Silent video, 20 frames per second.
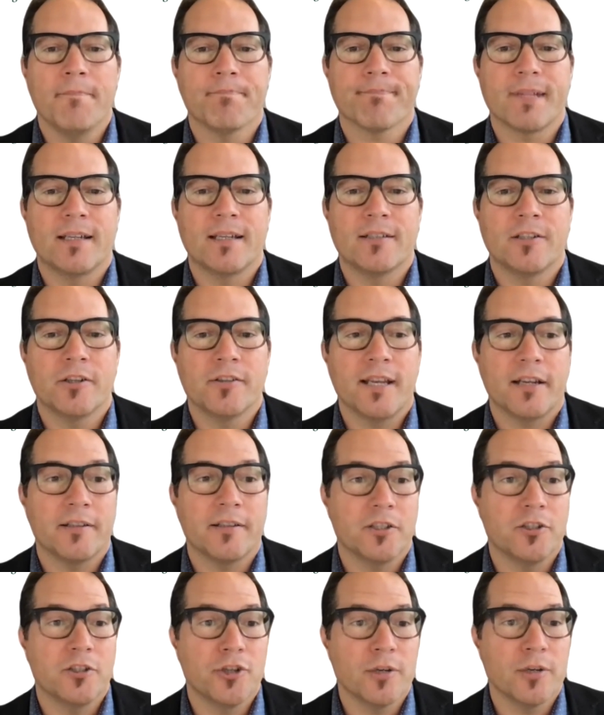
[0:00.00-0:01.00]
turns out
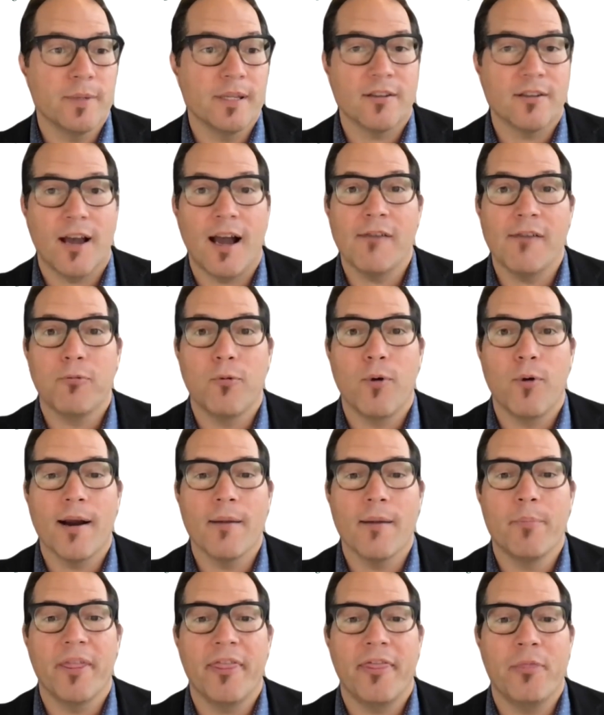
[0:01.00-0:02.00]
it's a German software,
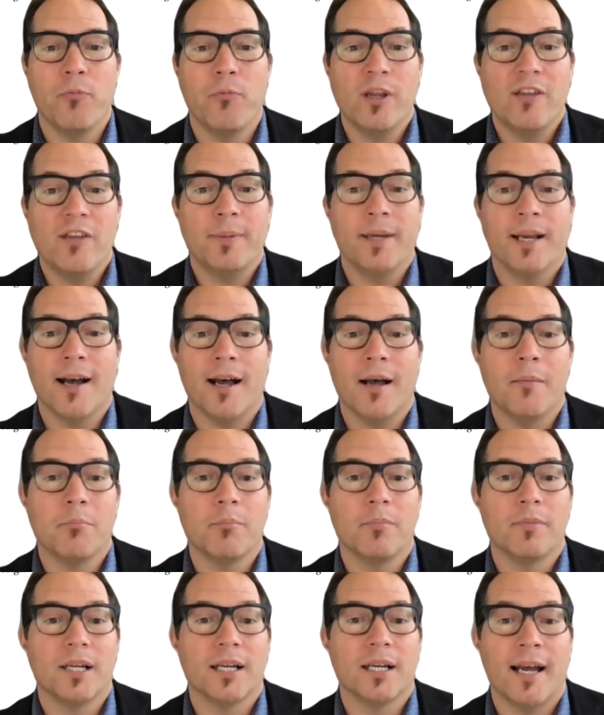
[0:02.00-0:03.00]
but we've
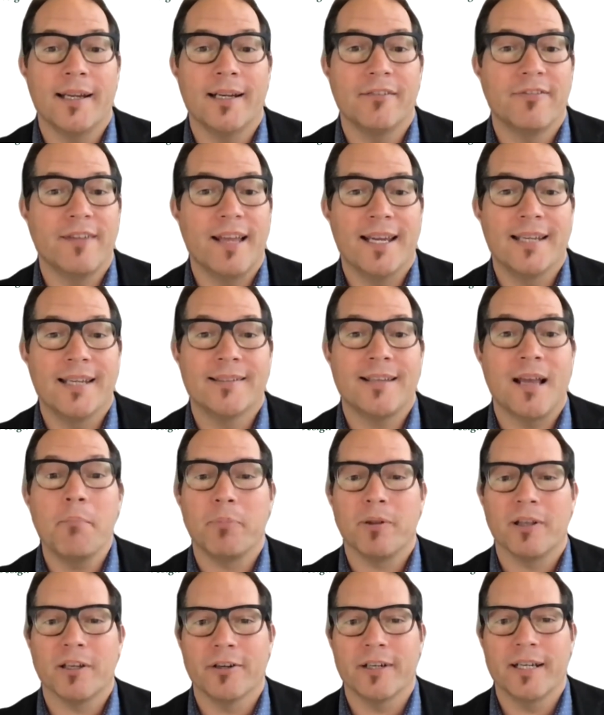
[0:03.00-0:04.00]
become kind of
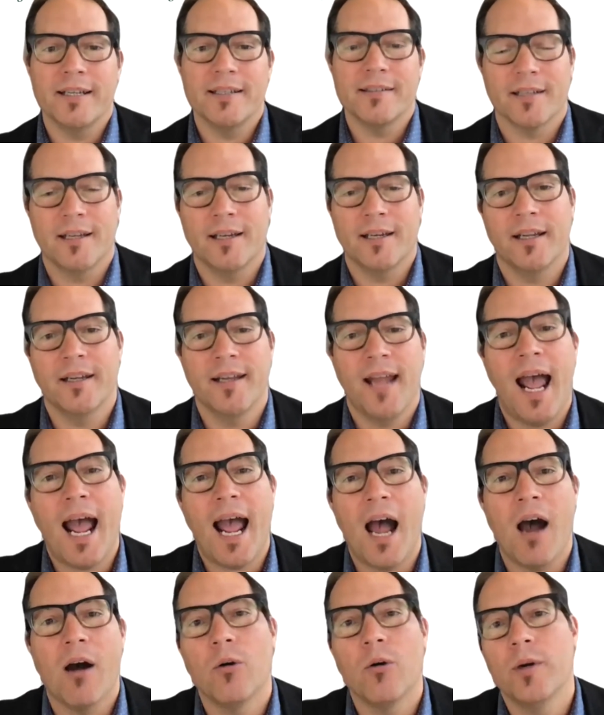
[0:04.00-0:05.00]
exemplaries on
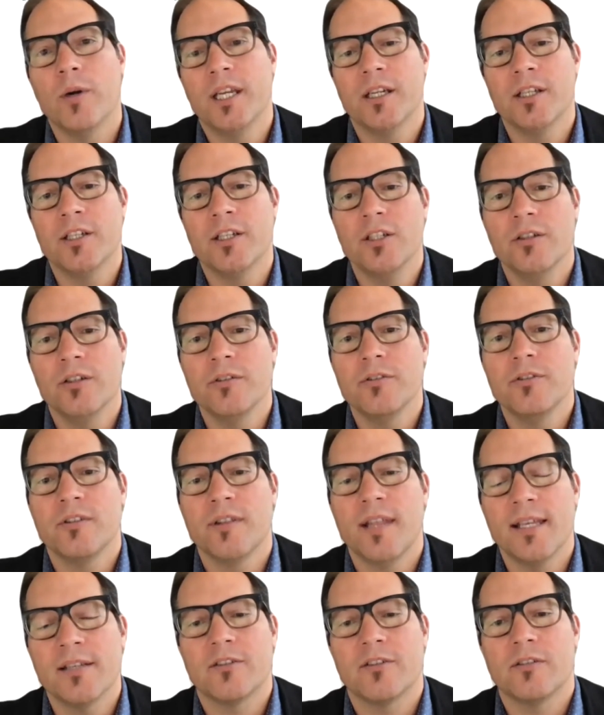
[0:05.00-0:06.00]
how we can use
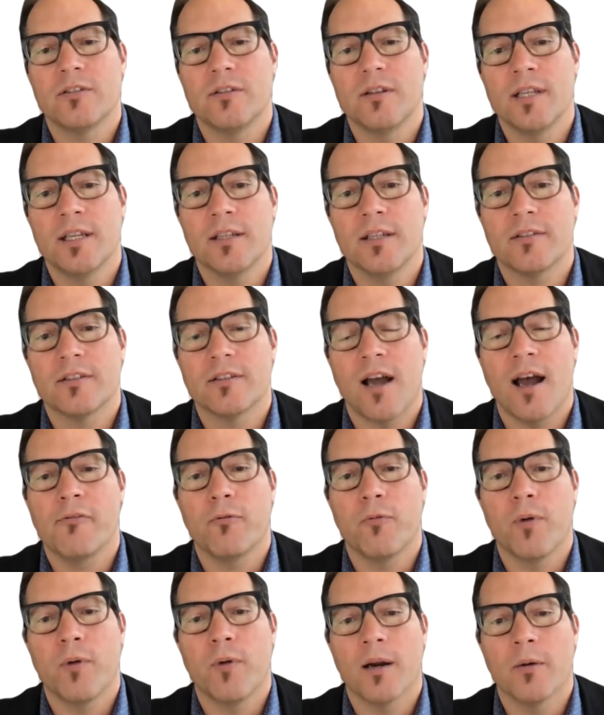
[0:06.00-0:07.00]
this
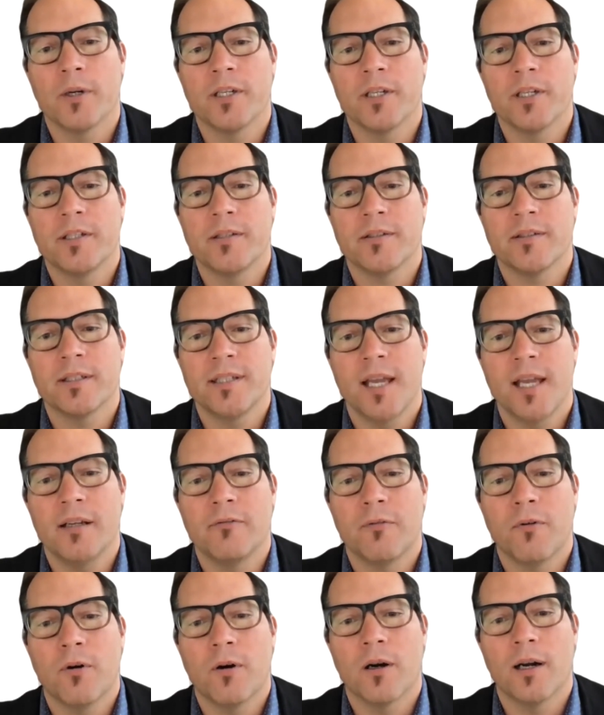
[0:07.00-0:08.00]
software, which is
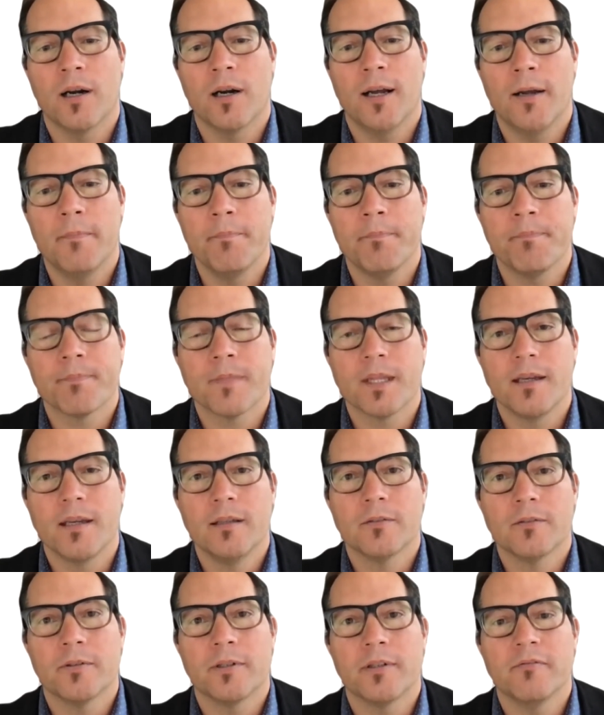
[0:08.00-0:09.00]
intended for
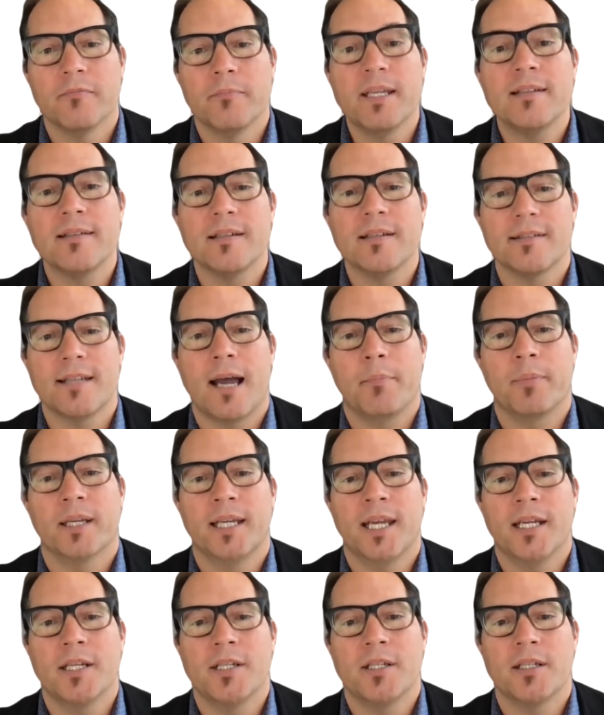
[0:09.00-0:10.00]
sort of business
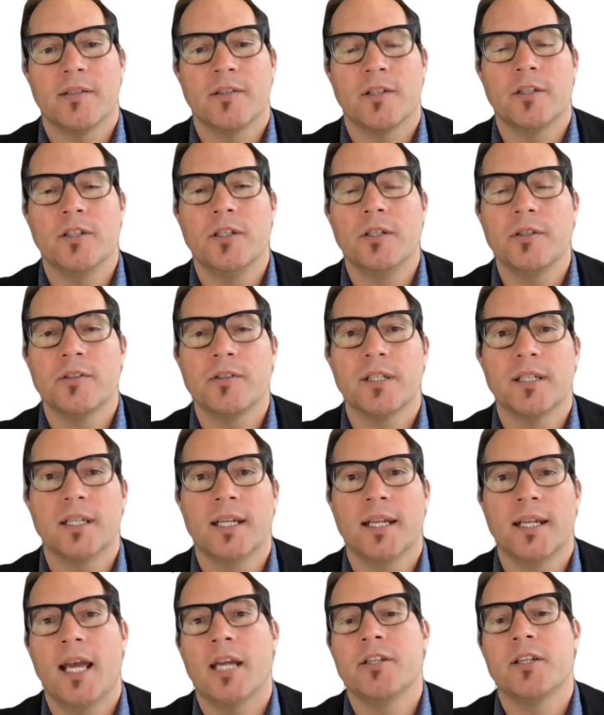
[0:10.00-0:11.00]
applications, and use it in
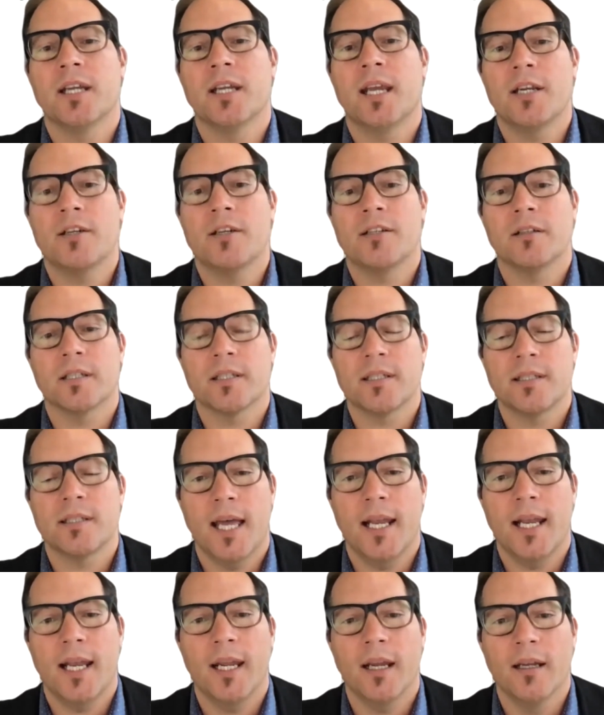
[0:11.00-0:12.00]
an educational
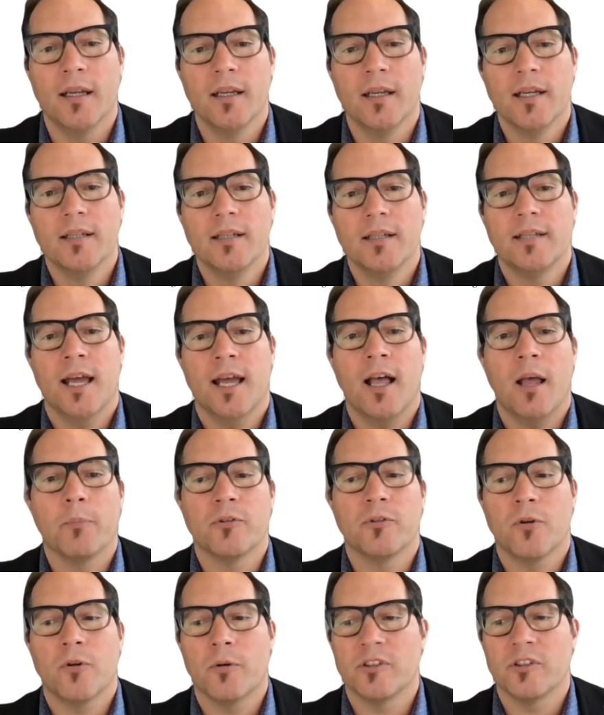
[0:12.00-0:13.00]
setting to help
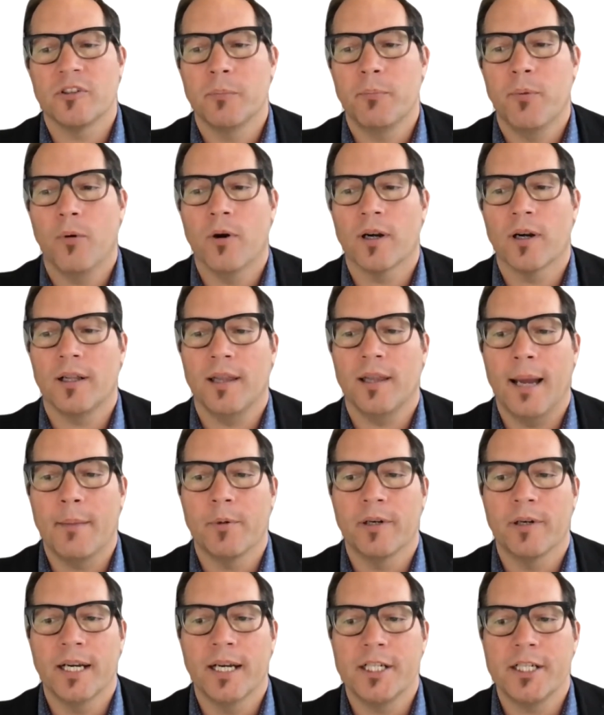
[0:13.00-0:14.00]
support
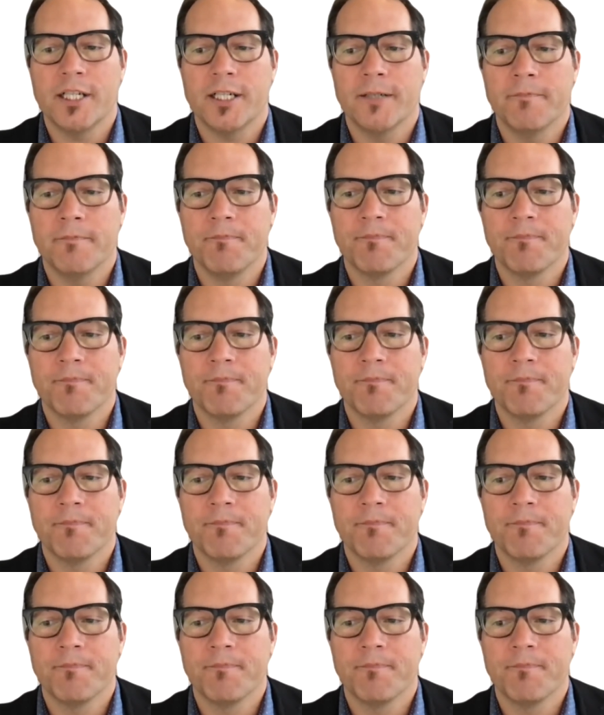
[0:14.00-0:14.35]
collaboration.